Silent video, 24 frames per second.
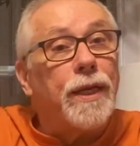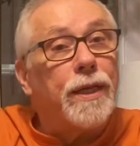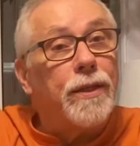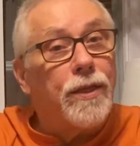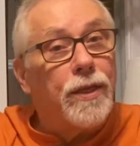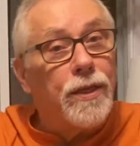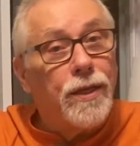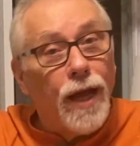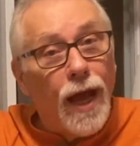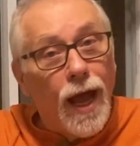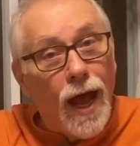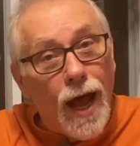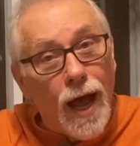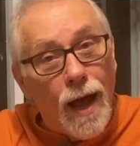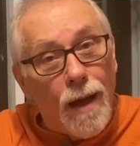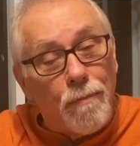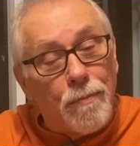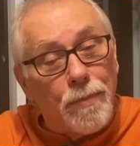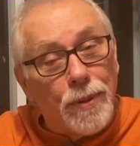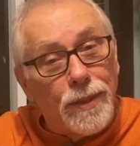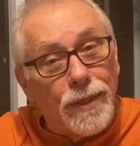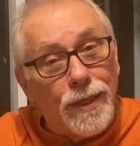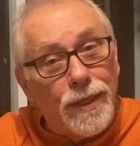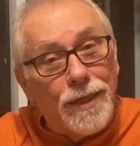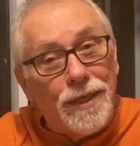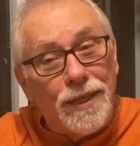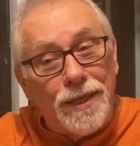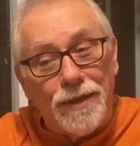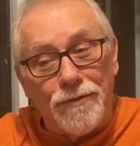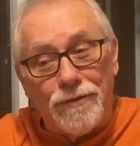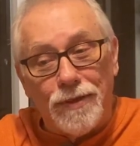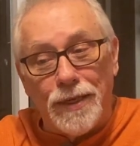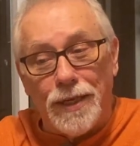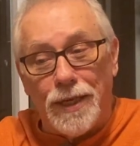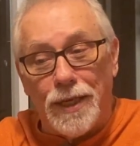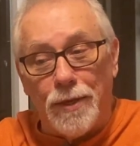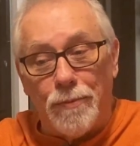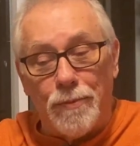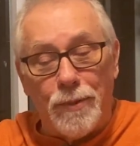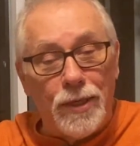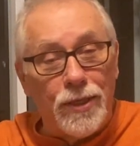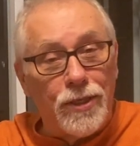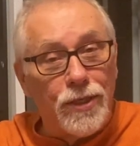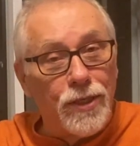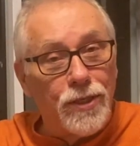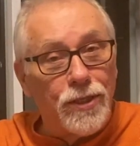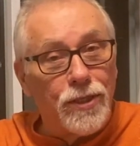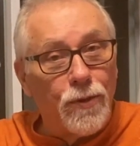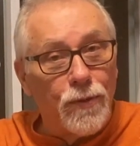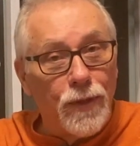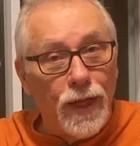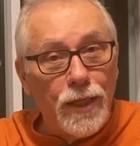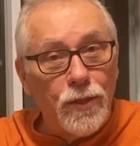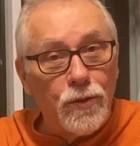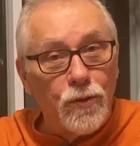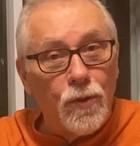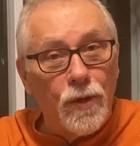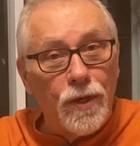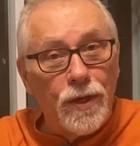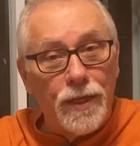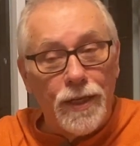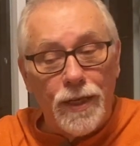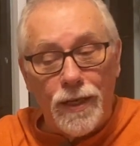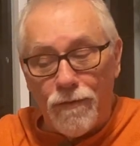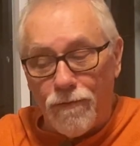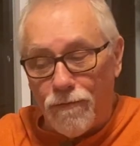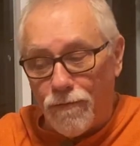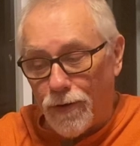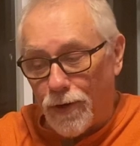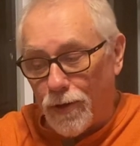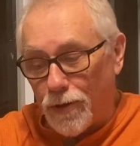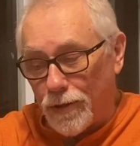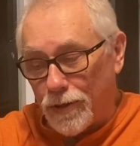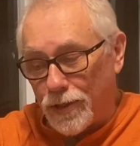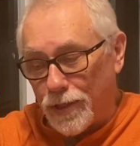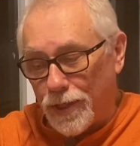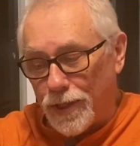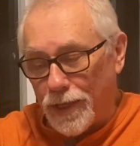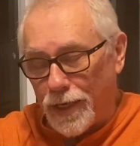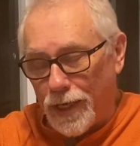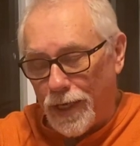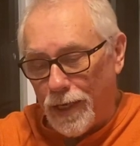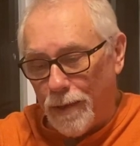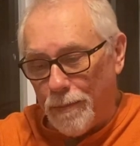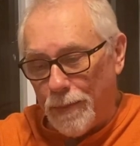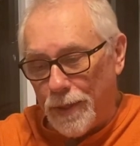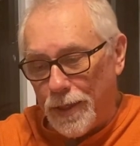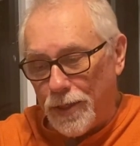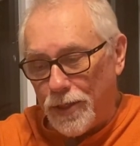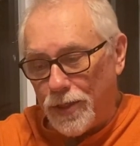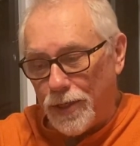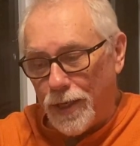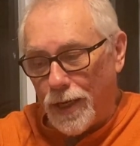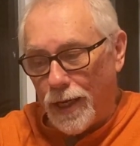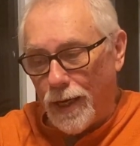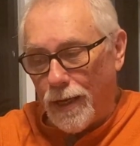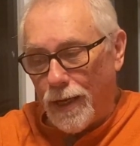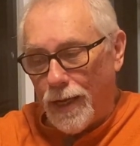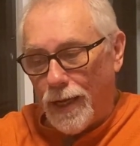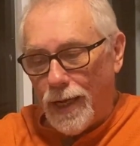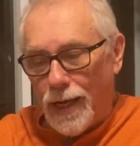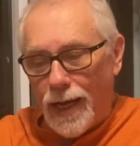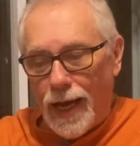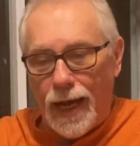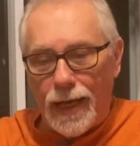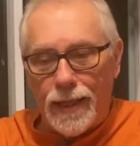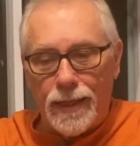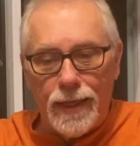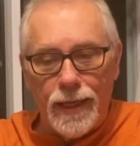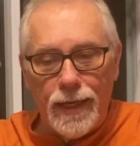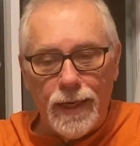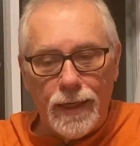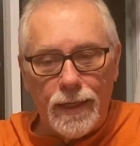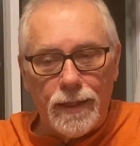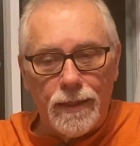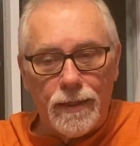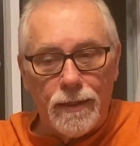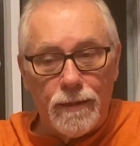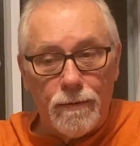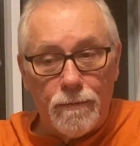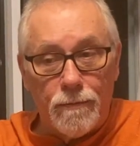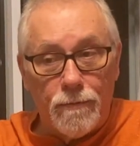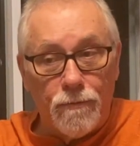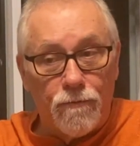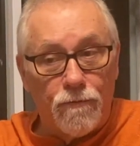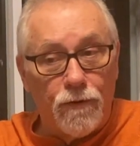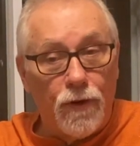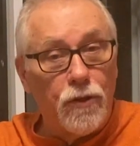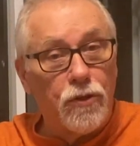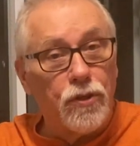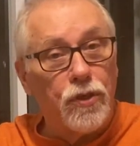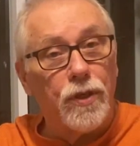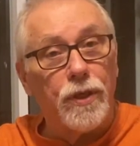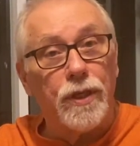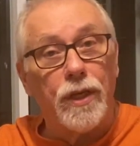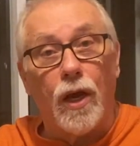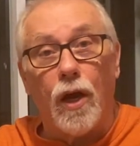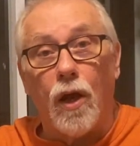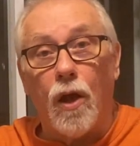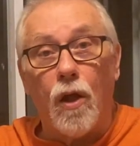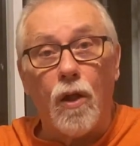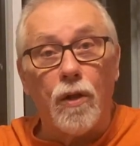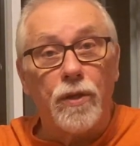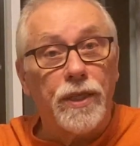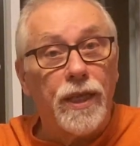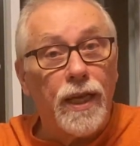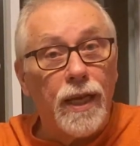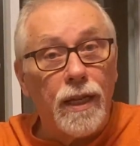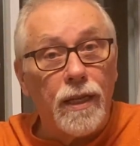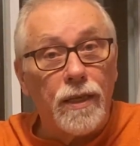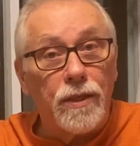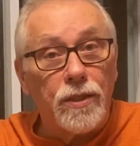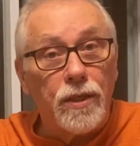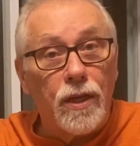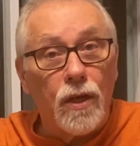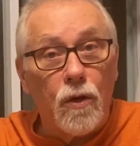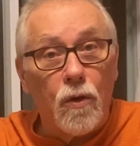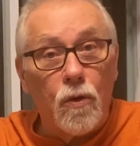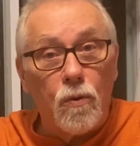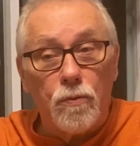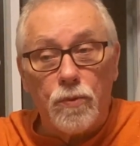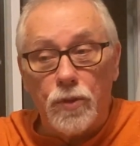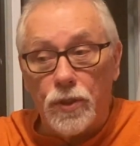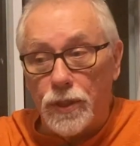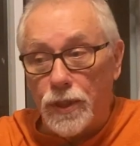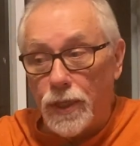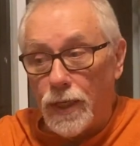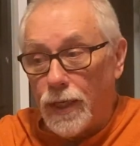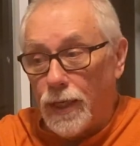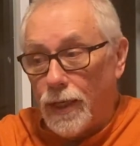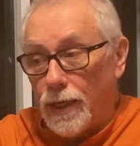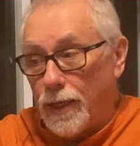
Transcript: at the top of the image. And so that's what inverts the image. Now, I think virtually all telescopes